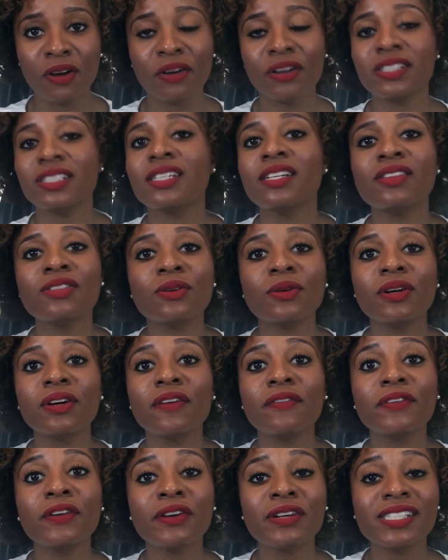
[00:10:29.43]
or it's going to throw
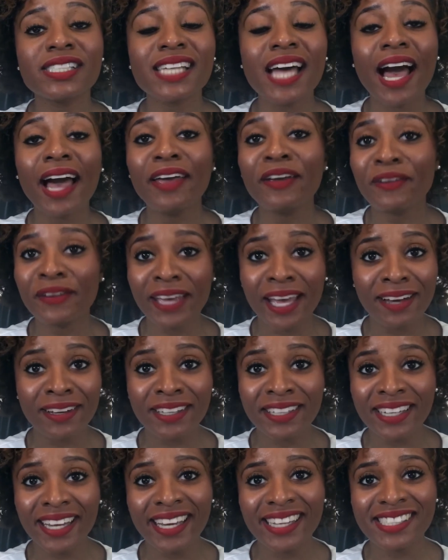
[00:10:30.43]
off your entire
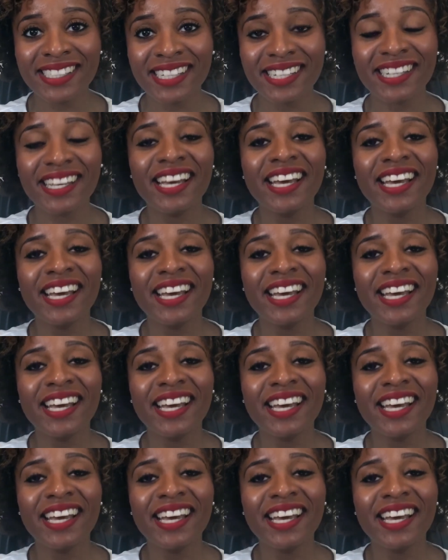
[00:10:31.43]
calculation.